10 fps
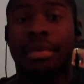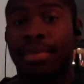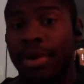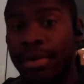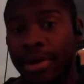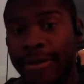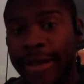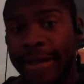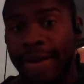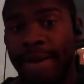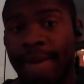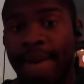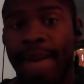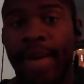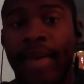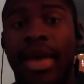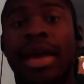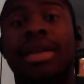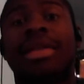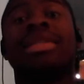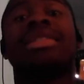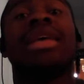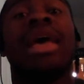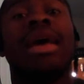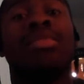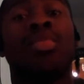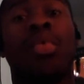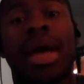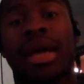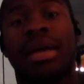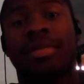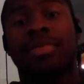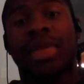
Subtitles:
Period. In the same way